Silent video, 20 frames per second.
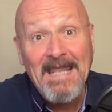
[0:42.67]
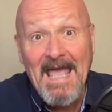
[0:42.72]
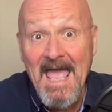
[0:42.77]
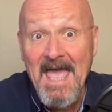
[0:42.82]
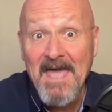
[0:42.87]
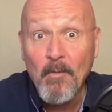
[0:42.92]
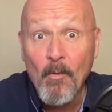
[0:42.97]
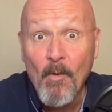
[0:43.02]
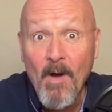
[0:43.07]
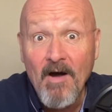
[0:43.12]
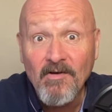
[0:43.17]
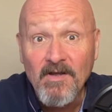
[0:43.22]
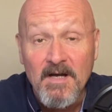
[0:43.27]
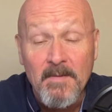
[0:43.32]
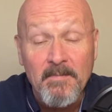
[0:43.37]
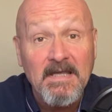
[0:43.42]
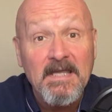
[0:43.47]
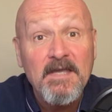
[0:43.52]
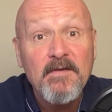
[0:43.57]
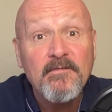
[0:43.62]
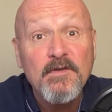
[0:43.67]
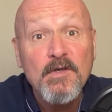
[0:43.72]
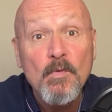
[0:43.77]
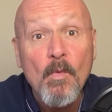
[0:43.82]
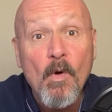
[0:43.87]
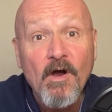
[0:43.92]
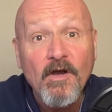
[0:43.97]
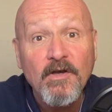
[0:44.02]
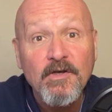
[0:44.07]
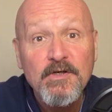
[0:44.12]
and welcome. If you
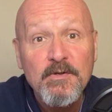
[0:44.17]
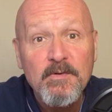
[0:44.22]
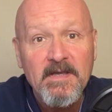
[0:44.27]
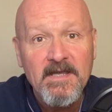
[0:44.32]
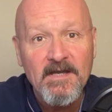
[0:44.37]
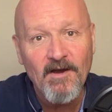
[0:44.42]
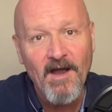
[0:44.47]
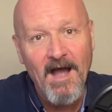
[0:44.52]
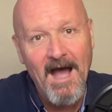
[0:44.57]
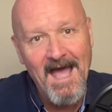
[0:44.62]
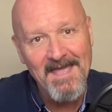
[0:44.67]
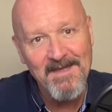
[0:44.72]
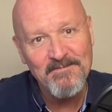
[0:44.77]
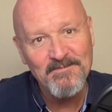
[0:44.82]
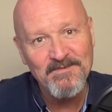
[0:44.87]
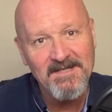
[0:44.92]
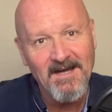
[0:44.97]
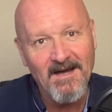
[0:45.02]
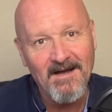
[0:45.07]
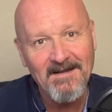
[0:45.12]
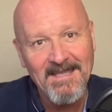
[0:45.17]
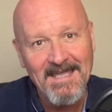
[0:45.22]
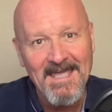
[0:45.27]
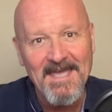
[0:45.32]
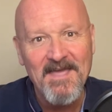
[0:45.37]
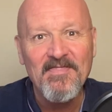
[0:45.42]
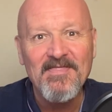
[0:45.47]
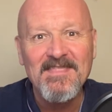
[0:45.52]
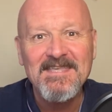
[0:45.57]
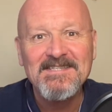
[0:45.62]
are new here, I am Doug
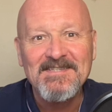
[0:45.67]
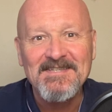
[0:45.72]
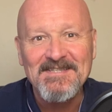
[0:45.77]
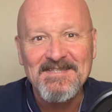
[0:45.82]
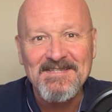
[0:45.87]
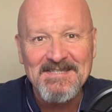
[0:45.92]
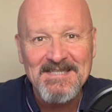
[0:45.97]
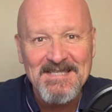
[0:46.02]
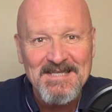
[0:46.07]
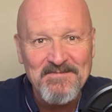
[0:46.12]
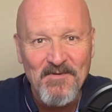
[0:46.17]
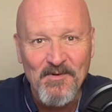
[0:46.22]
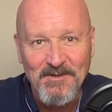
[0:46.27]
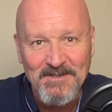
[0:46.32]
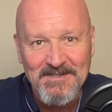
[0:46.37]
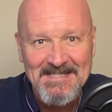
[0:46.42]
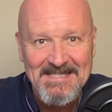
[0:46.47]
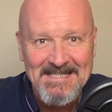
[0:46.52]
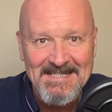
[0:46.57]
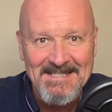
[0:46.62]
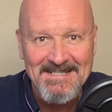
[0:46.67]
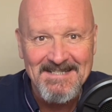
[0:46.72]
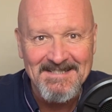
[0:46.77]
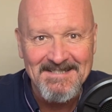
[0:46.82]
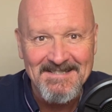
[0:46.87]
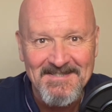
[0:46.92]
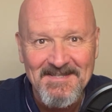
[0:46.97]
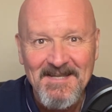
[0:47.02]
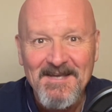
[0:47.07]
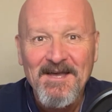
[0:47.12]
and this is Seymour
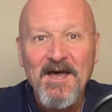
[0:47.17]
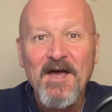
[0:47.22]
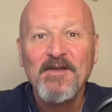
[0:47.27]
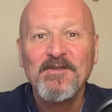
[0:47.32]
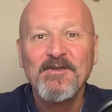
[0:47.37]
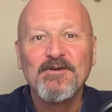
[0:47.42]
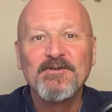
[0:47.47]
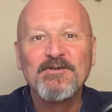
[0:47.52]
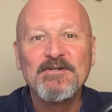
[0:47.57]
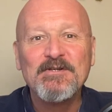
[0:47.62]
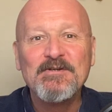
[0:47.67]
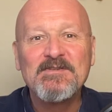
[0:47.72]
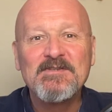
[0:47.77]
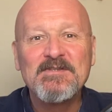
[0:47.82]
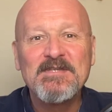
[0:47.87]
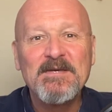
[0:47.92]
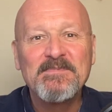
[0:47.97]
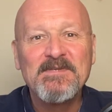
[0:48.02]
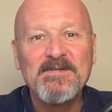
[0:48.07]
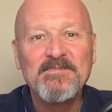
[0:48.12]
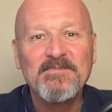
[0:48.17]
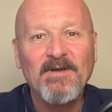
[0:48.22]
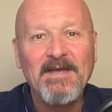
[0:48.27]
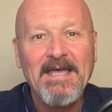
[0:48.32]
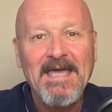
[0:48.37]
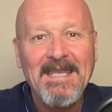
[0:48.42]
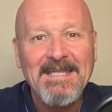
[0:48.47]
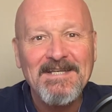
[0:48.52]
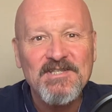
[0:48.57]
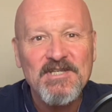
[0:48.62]
Seas, your cruise tips and
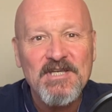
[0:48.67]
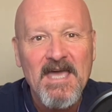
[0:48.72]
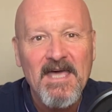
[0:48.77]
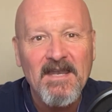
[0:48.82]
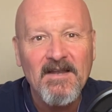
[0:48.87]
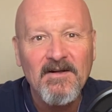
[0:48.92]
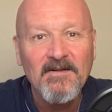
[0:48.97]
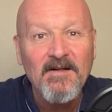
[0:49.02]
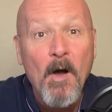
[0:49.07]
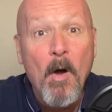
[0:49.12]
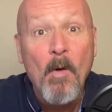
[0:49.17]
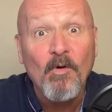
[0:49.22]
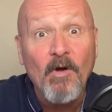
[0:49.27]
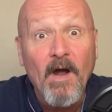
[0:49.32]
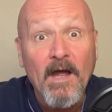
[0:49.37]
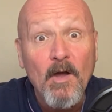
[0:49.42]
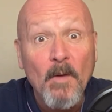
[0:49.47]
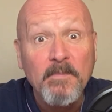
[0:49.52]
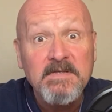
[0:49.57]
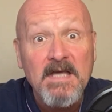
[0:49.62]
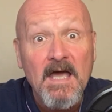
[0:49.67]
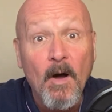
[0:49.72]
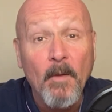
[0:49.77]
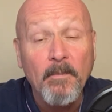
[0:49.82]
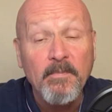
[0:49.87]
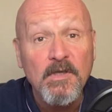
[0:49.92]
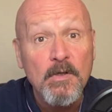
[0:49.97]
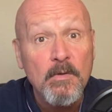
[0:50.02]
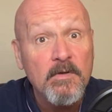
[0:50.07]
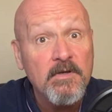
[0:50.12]
planning channel where I hope to
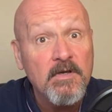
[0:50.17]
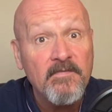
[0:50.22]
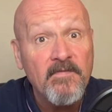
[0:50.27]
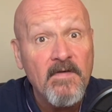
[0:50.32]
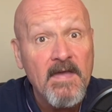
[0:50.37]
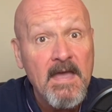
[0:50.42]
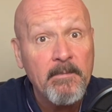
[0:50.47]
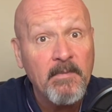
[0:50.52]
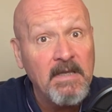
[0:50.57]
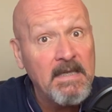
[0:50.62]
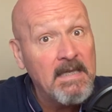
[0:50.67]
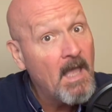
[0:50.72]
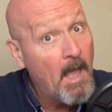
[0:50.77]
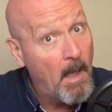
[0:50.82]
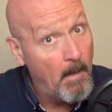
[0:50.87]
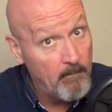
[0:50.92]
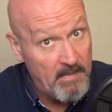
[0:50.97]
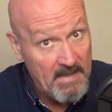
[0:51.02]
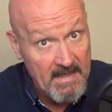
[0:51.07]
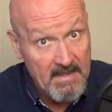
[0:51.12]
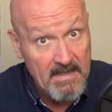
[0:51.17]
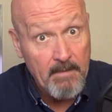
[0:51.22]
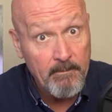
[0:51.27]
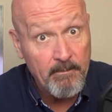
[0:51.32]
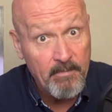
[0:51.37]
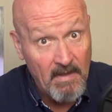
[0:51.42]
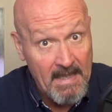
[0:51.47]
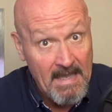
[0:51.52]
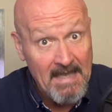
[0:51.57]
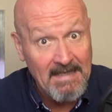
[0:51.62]
help you and your family pick,
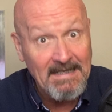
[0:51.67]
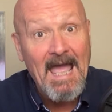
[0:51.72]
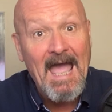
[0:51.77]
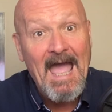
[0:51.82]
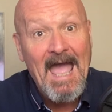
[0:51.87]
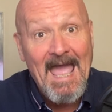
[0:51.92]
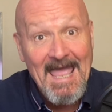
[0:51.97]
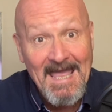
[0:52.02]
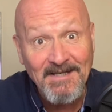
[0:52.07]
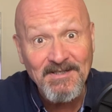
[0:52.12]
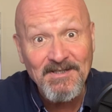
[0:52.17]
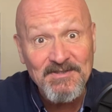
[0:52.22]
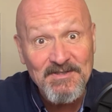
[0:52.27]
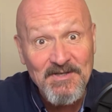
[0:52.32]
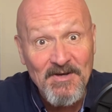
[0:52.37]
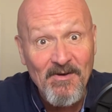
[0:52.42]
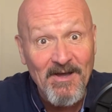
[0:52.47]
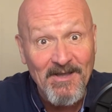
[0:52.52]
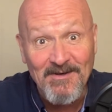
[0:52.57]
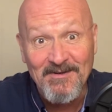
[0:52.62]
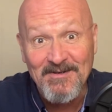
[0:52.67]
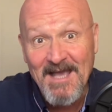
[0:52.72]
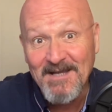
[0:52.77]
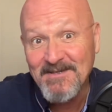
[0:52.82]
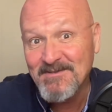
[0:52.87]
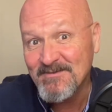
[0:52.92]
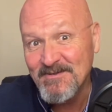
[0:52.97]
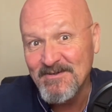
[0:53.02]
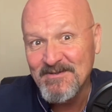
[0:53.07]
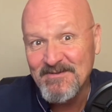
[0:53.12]
plan, and enjoy your
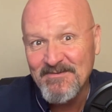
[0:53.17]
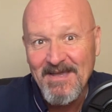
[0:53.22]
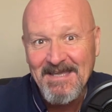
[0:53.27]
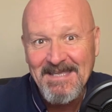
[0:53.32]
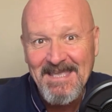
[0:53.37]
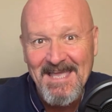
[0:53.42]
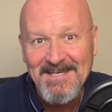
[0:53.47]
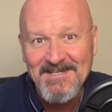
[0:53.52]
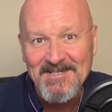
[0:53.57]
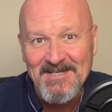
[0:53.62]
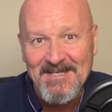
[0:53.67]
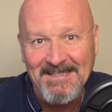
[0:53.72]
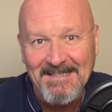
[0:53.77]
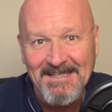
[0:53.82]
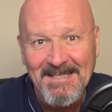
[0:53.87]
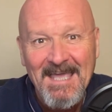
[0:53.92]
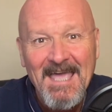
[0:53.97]
next cruise vacation.